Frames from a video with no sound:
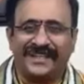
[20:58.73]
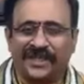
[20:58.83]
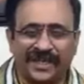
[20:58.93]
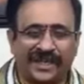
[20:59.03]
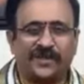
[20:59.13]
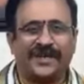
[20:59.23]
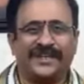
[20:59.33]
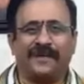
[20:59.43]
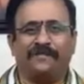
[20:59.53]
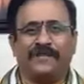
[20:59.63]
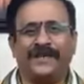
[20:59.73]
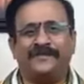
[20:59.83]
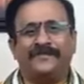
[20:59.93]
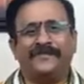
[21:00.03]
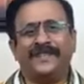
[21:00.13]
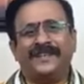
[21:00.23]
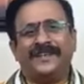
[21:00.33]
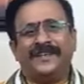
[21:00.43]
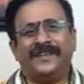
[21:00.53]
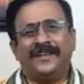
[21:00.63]
Dakshineshwara temple.
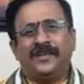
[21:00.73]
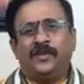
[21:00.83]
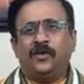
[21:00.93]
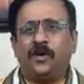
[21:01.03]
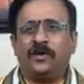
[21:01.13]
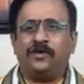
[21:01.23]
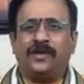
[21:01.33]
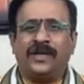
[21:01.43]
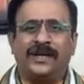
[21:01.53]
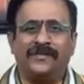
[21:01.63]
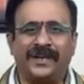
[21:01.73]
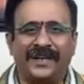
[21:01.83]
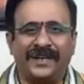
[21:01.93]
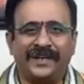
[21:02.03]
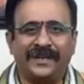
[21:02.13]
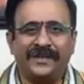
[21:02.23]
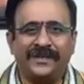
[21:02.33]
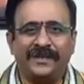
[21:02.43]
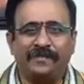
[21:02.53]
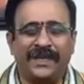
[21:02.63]
You talk to her every day.
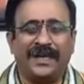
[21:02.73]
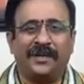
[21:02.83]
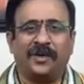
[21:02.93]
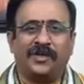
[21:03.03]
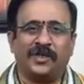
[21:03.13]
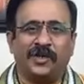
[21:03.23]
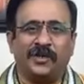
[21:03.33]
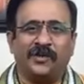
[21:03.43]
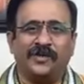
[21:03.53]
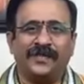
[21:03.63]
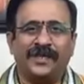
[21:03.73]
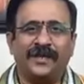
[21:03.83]
Your mother talks to you.